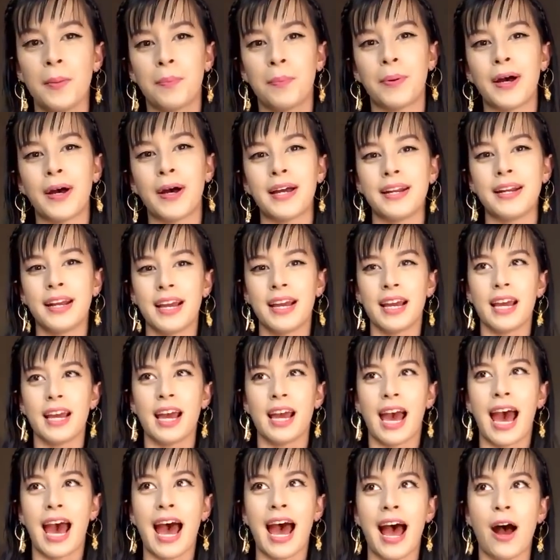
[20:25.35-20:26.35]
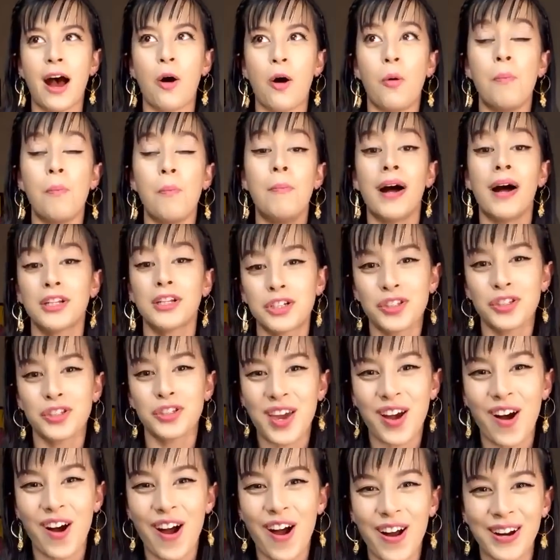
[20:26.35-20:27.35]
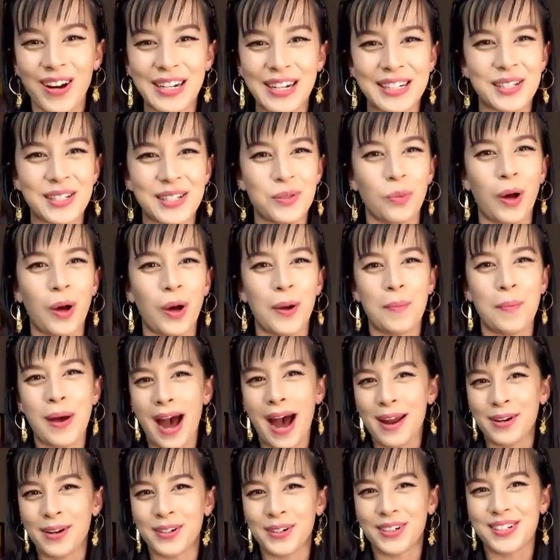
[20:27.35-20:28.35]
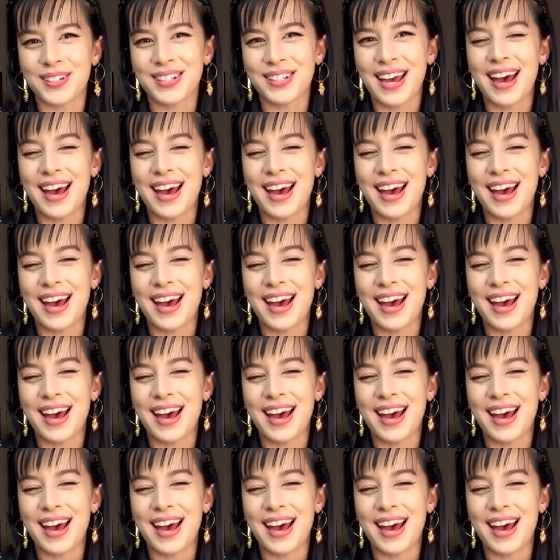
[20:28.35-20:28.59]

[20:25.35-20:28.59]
but how much they are is what matters,